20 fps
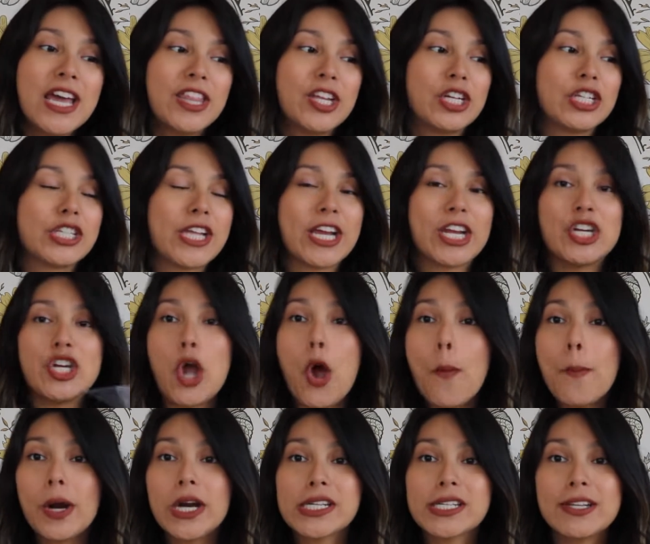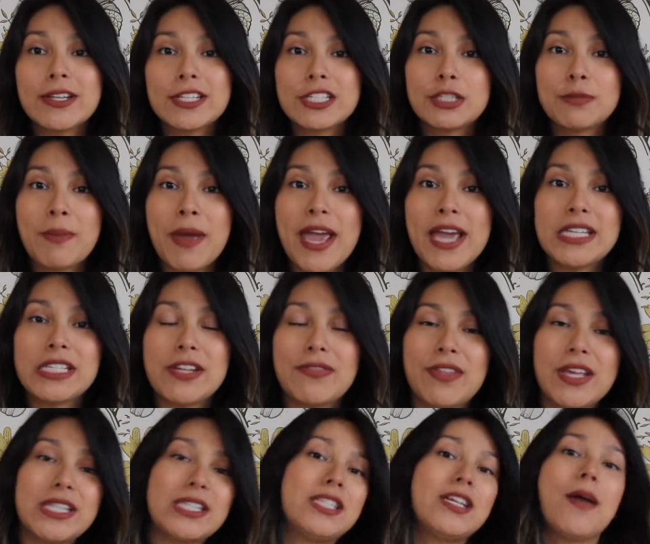There's like no personal space.
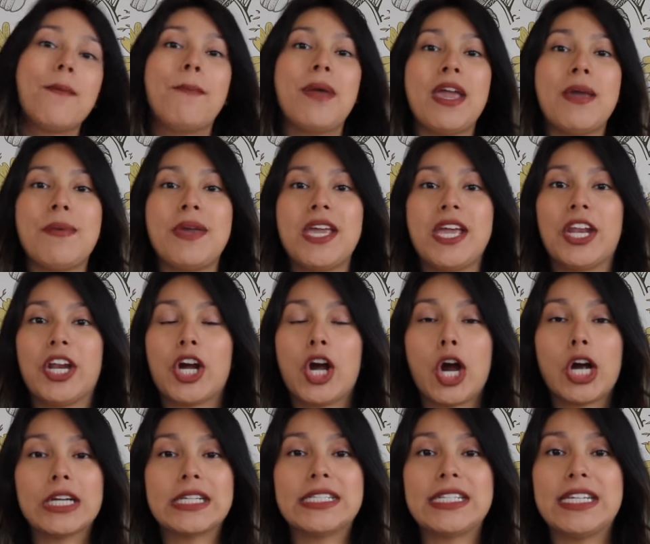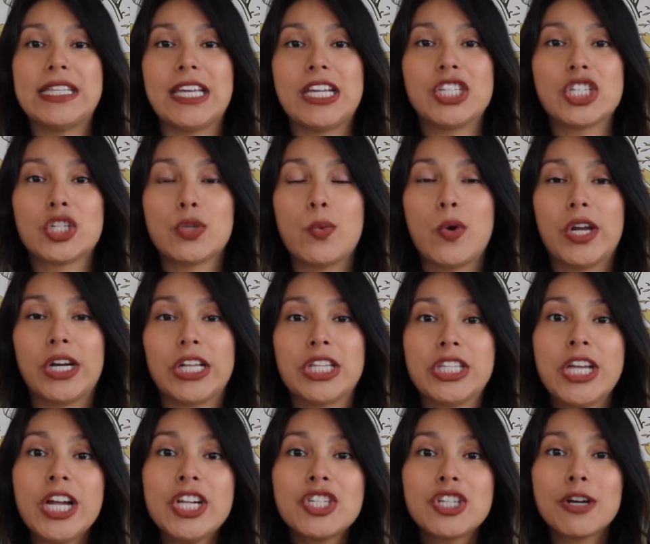If they see a baby in a car seat, they just want to
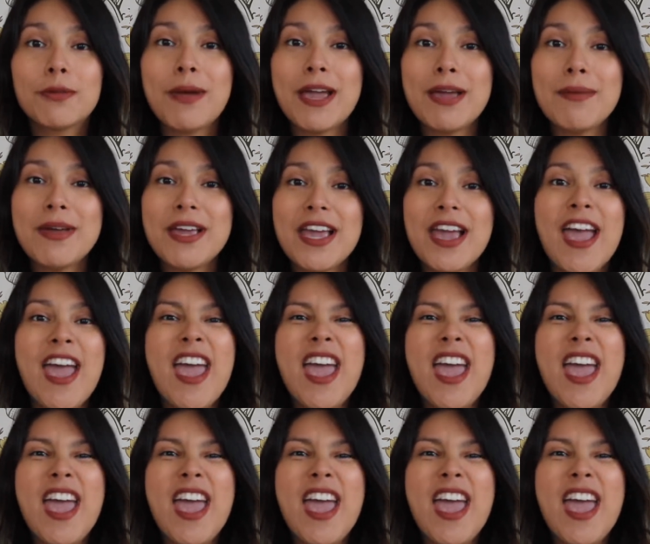touch your baby,